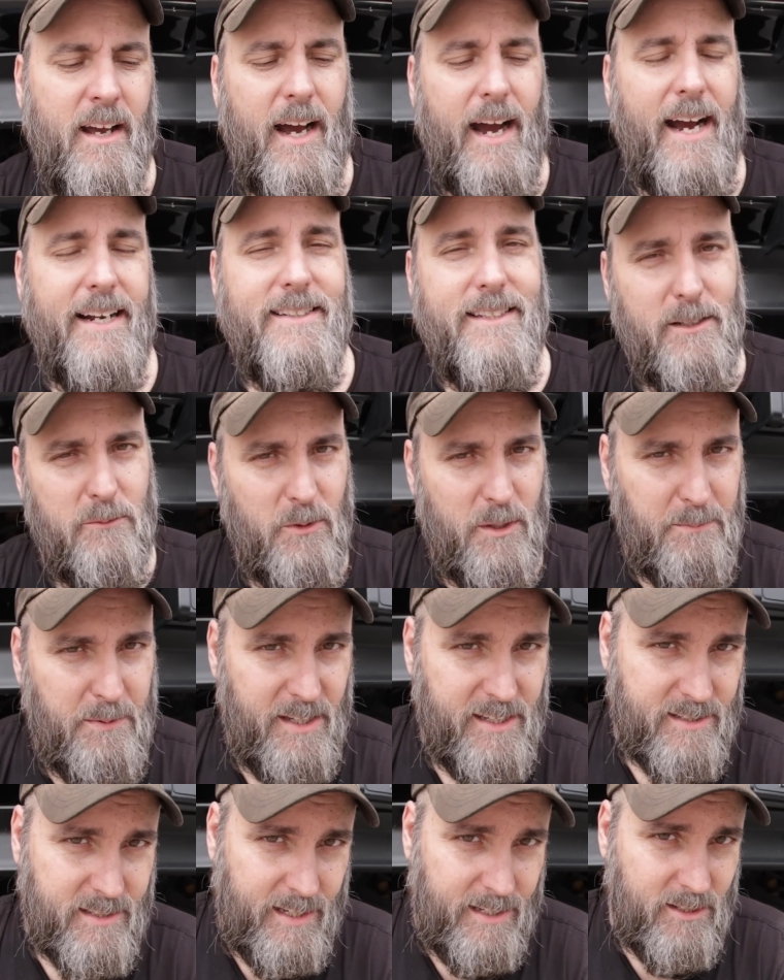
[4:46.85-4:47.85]
I did
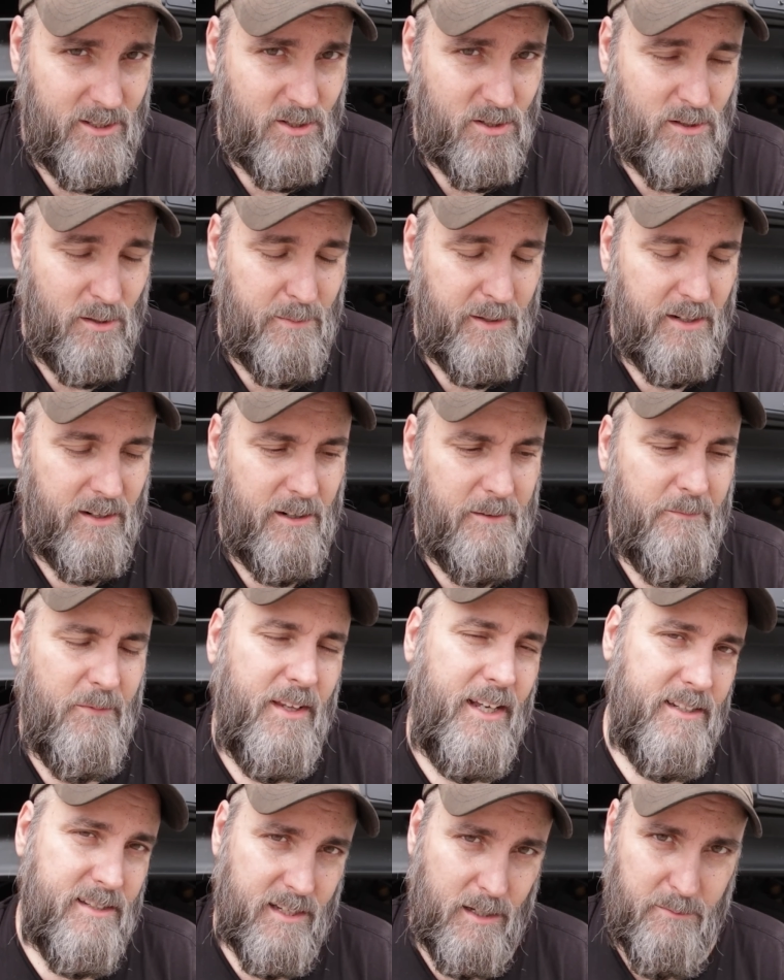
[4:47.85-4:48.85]
replace that distributor.
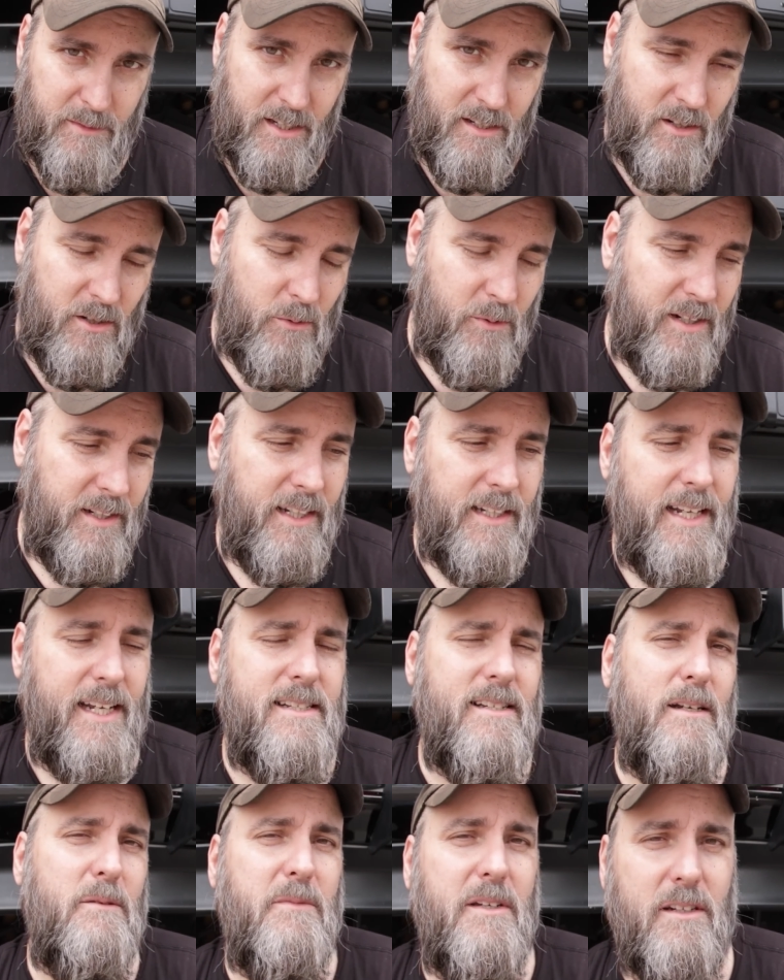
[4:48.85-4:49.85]
They sent me a new one, and they
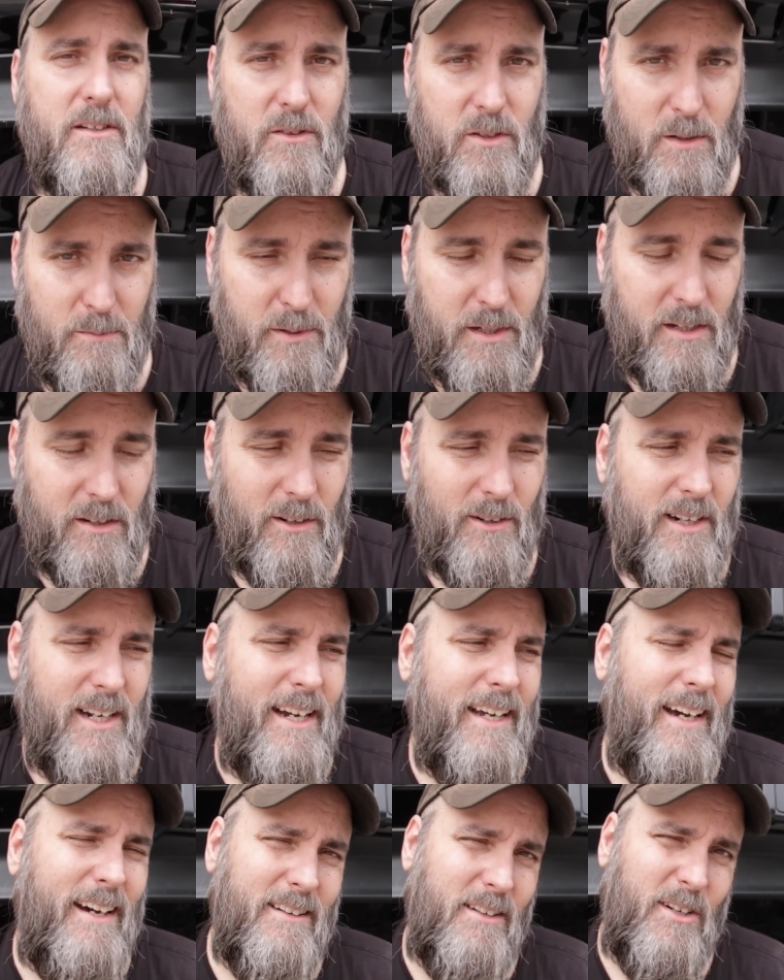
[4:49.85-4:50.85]
sent me a new computer, and
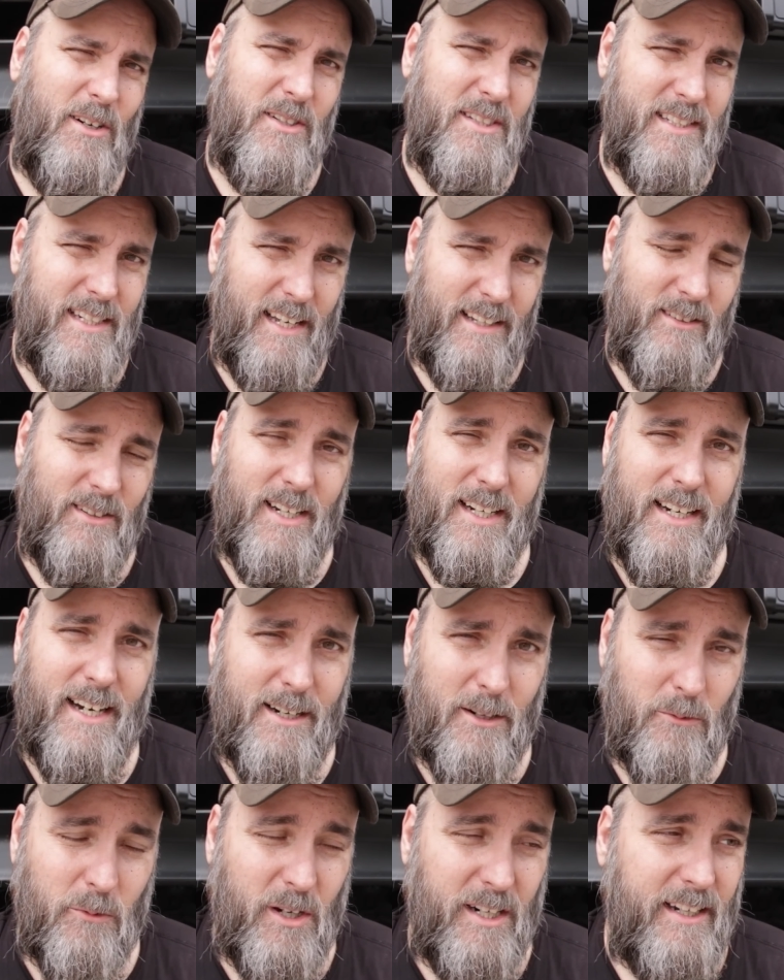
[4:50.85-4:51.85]
I got it all together, and I
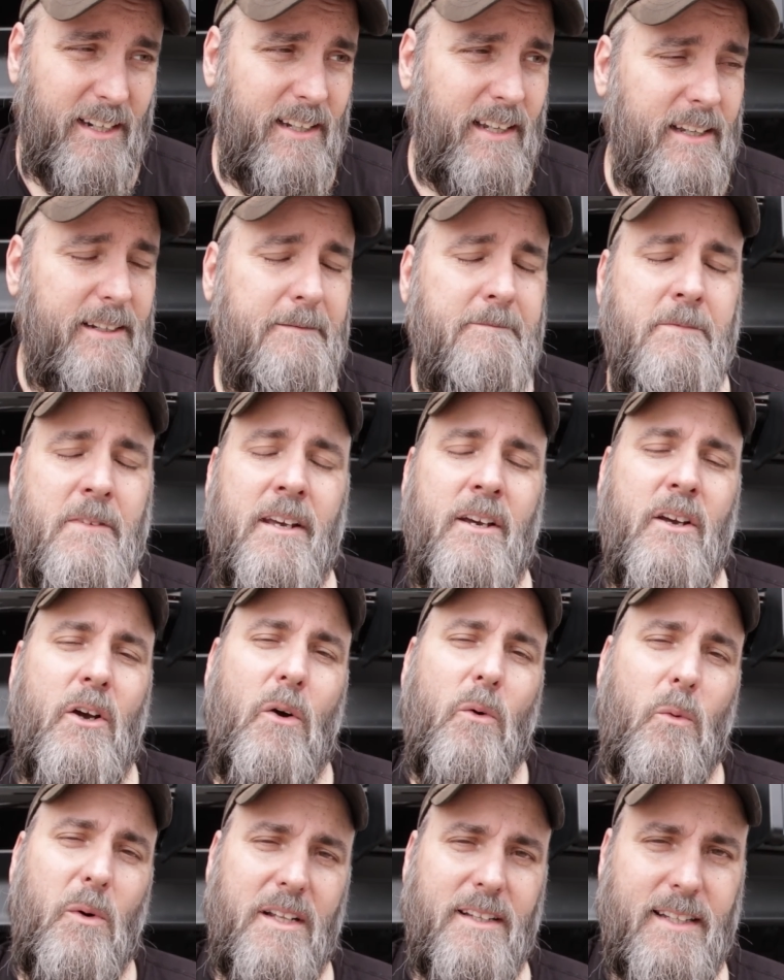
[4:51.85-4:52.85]
got it running. And
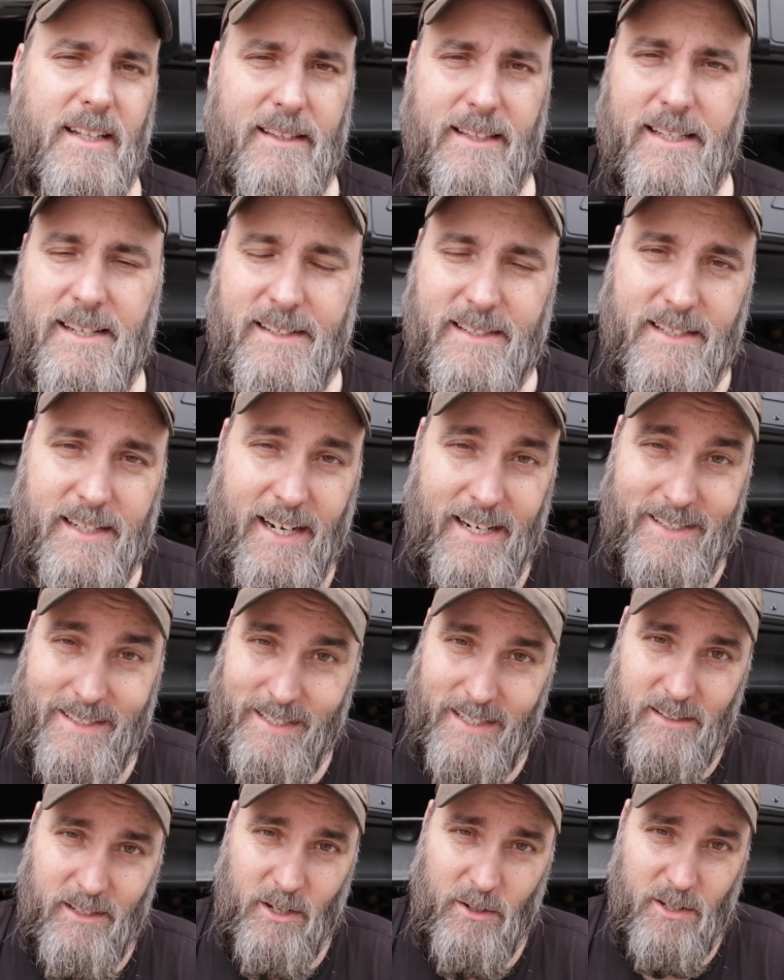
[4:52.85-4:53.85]
one of the things that I
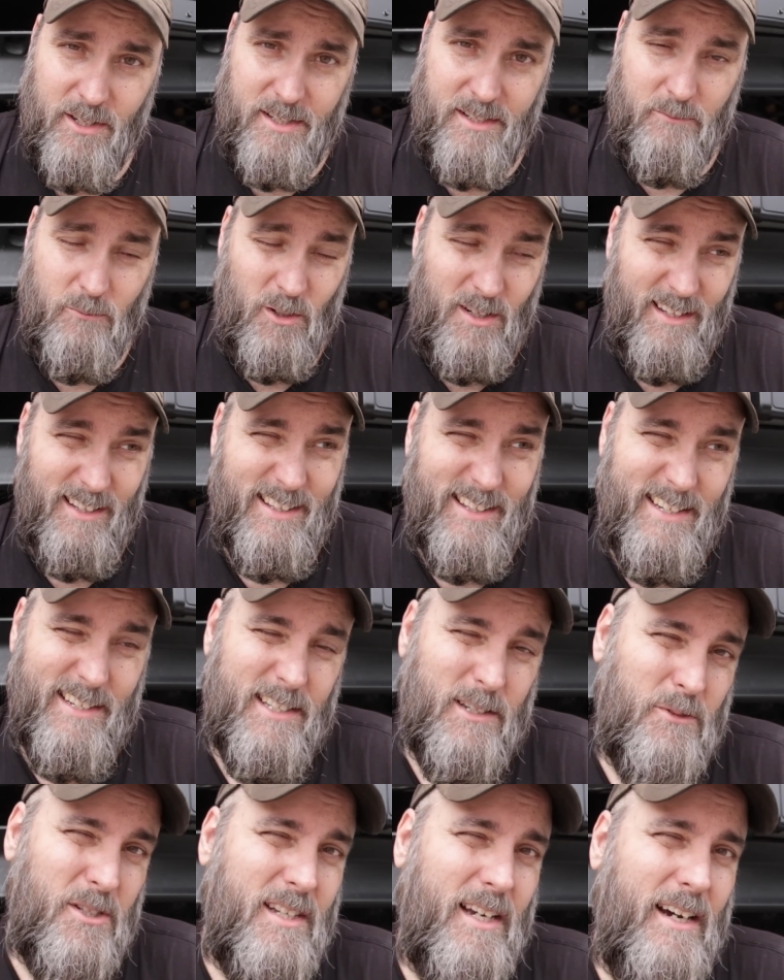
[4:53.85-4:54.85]
did notice, and one of the
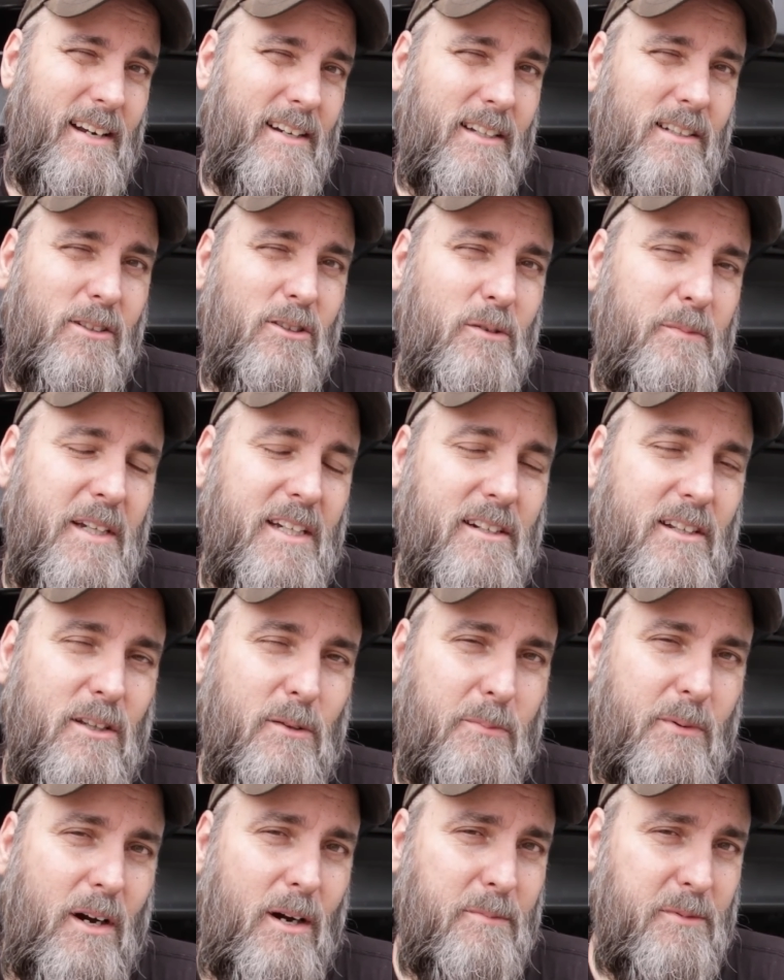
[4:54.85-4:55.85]
things that was kind of cluing me into the
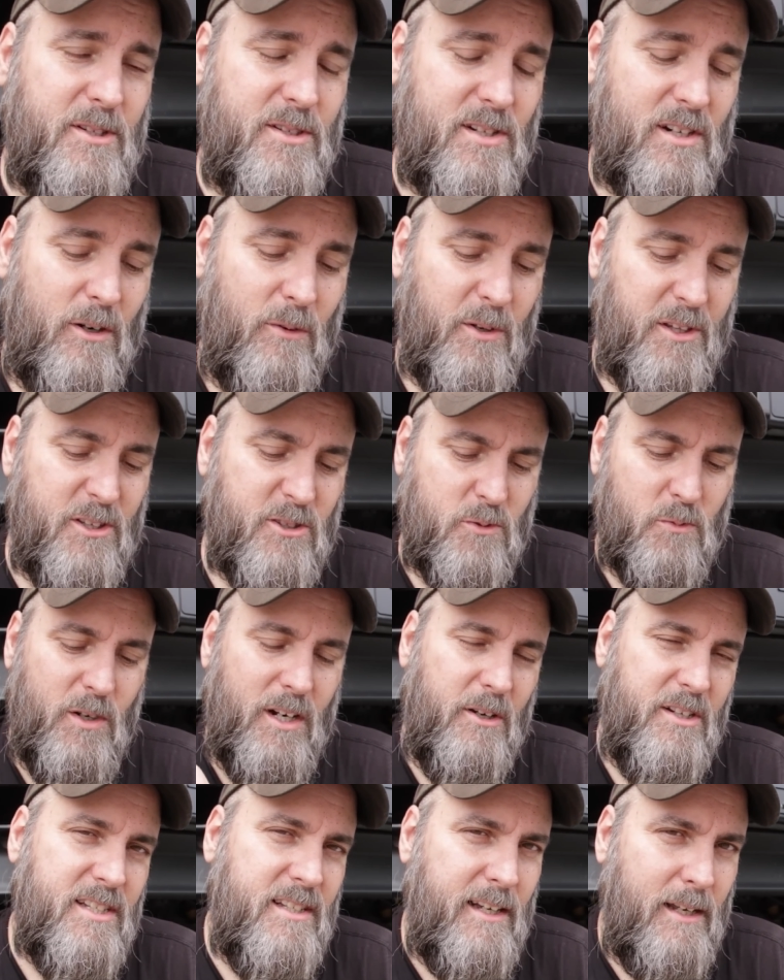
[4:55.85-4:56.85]
problem to start with, is when
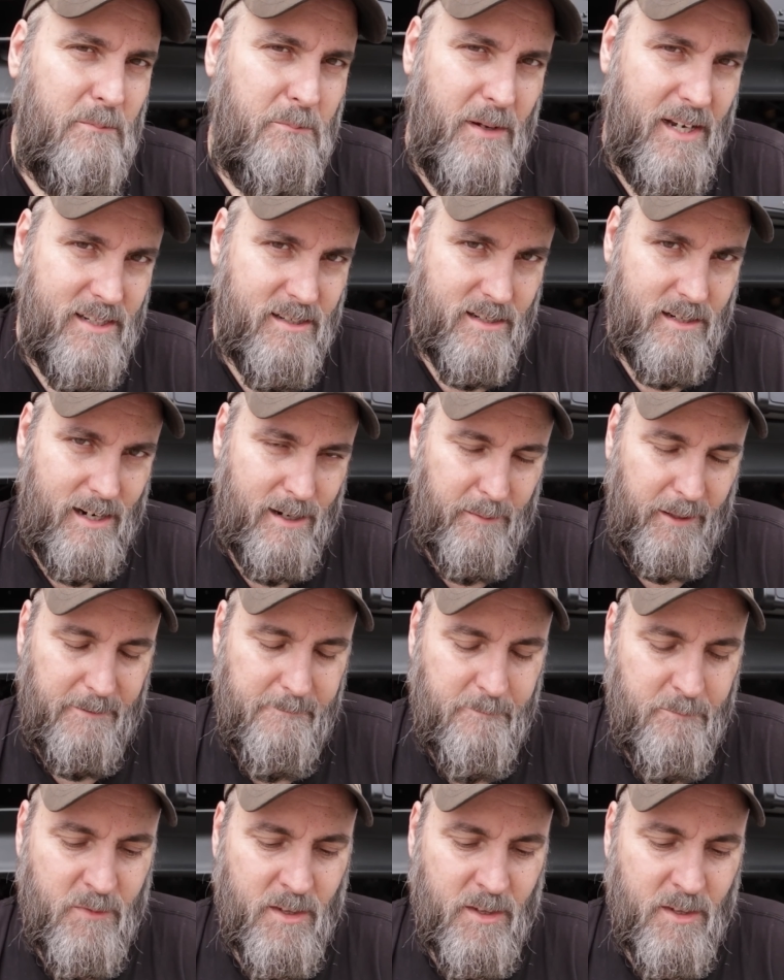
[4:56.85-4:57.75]
I set base timing.